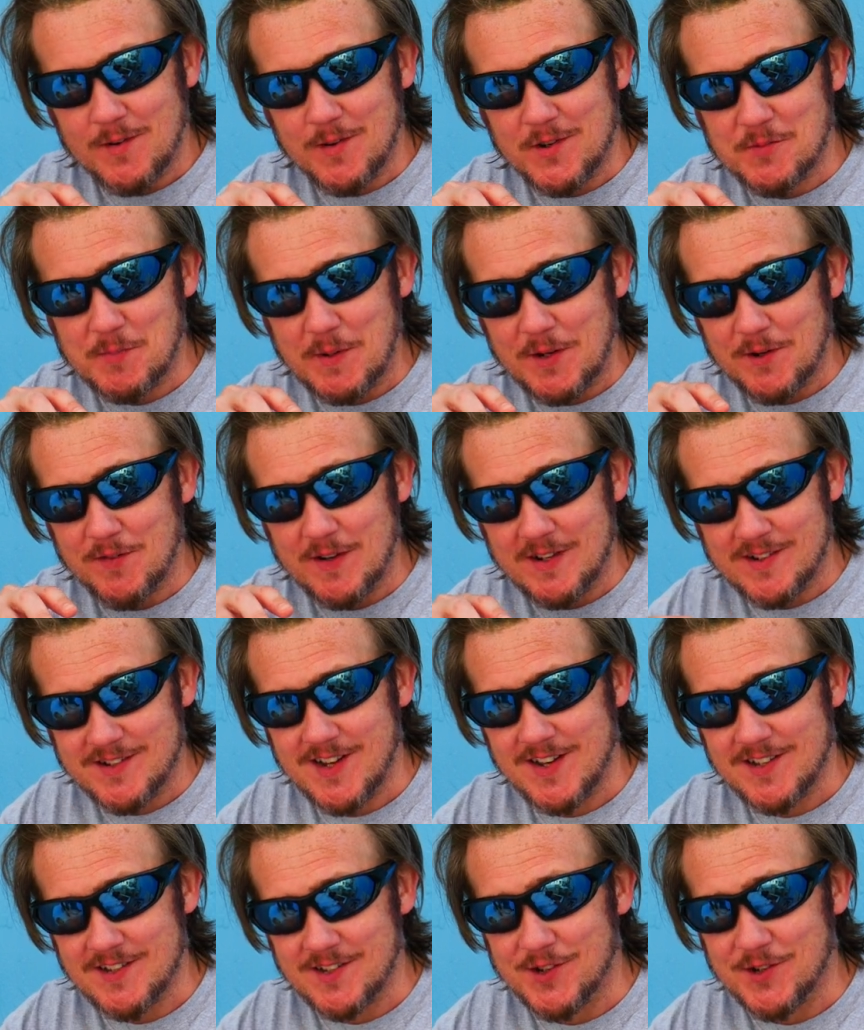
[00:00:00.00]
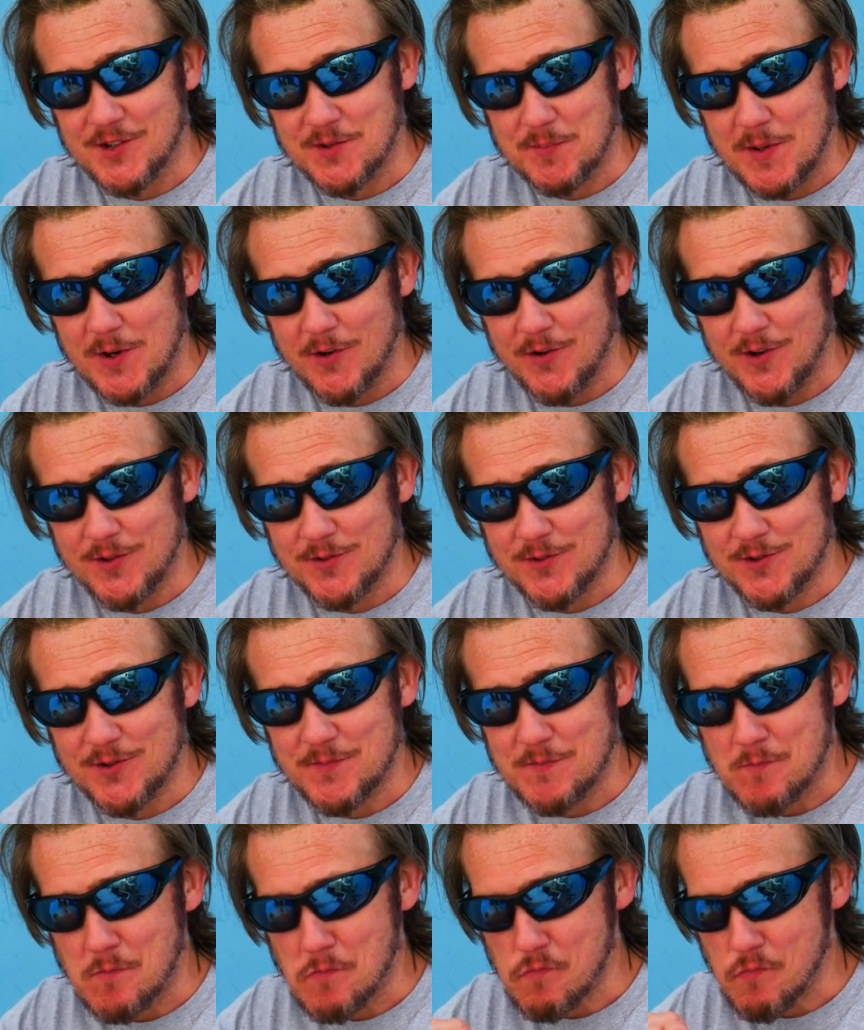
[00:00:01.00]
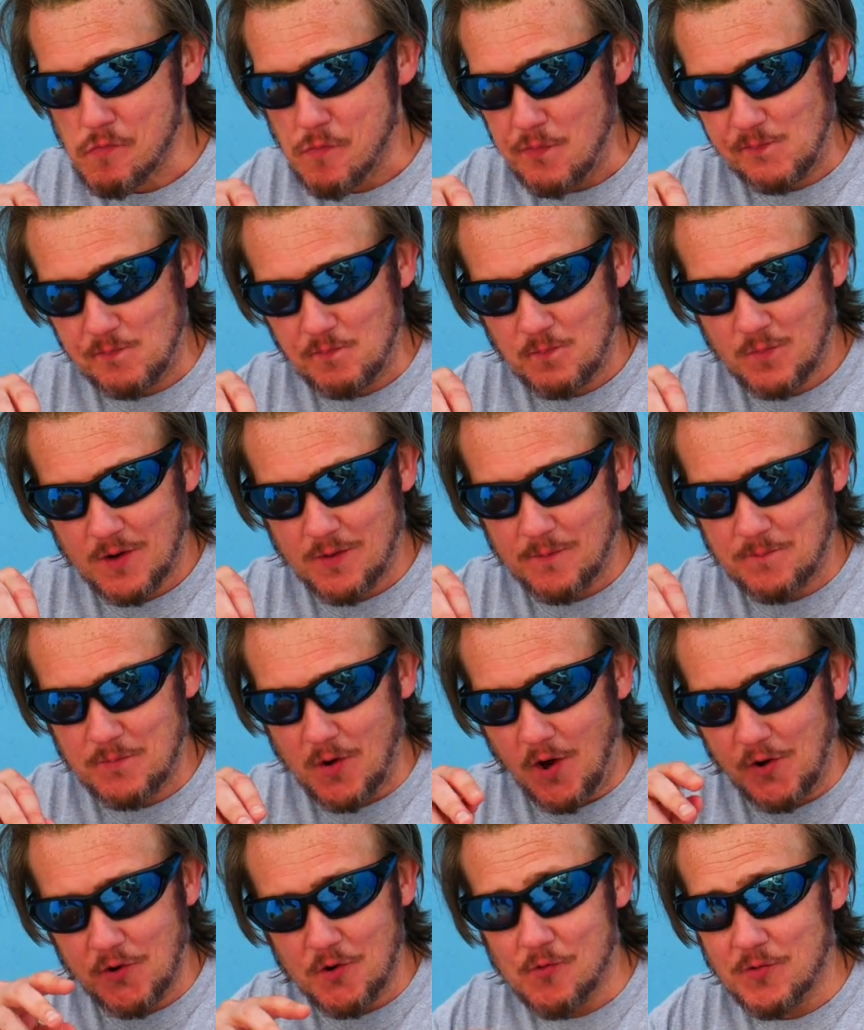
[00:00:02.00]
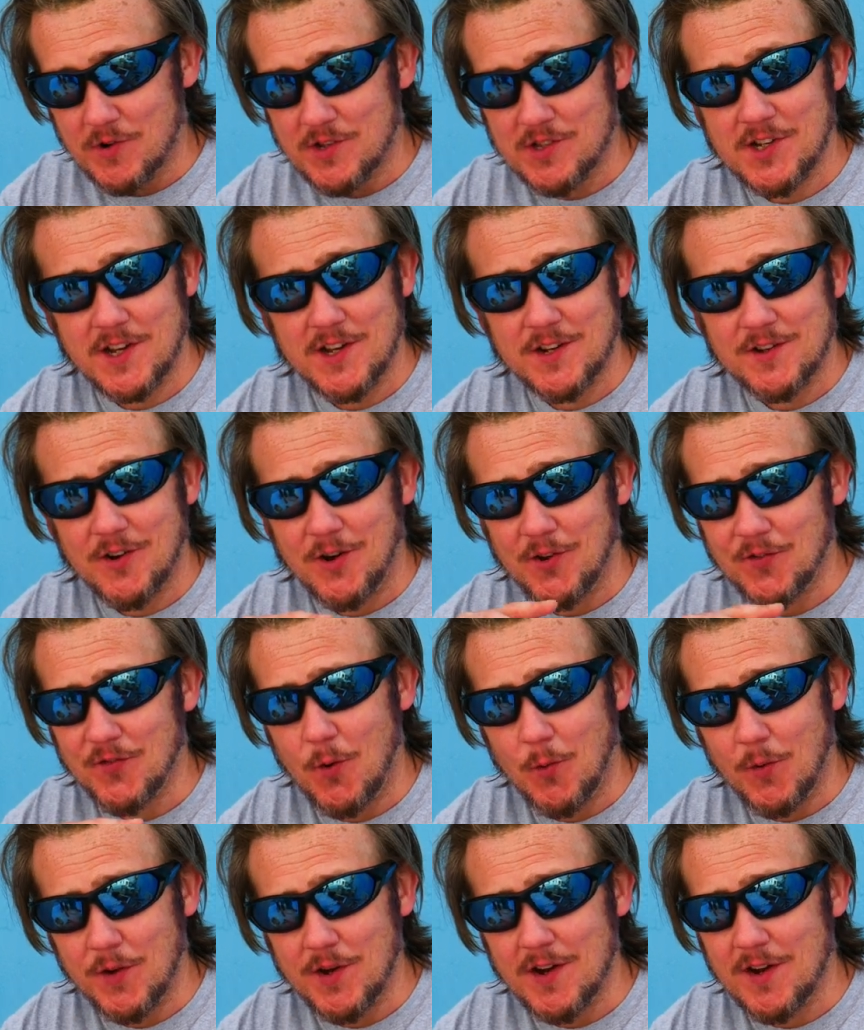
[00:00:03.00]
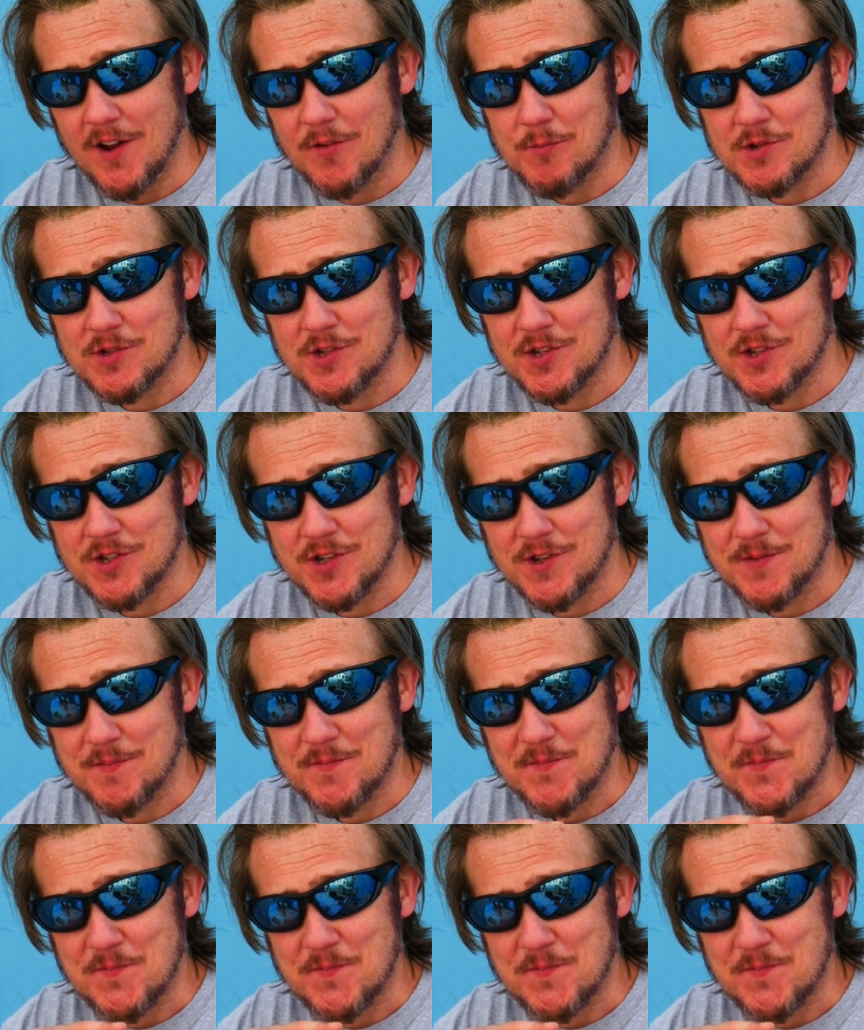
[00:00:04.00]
It's been a fantastic experience. I'd already said I'd fallen in love with Sissi